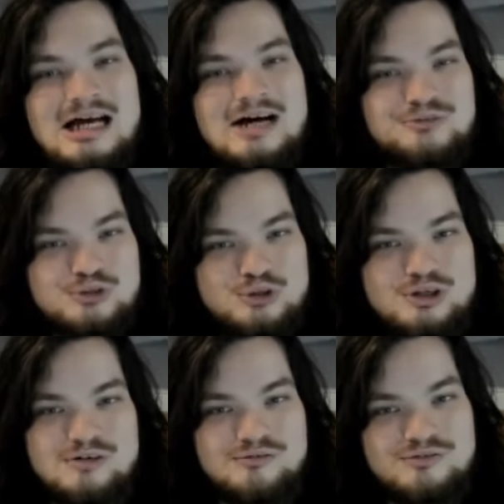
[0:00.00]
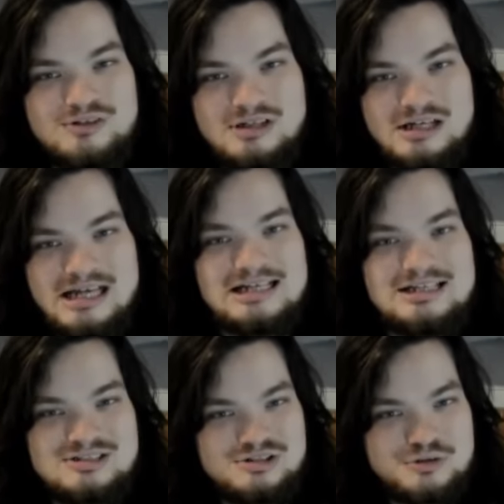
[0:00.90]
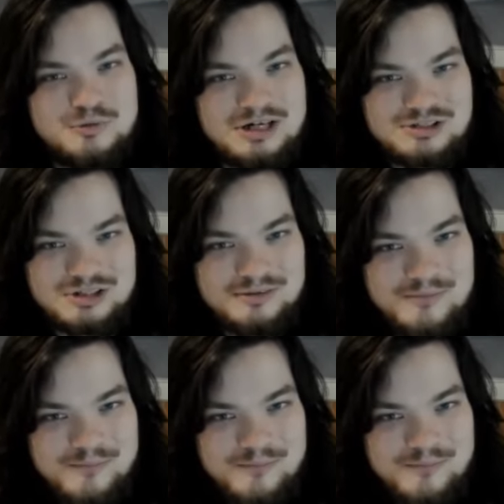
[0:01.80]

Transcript: else could have in his situation.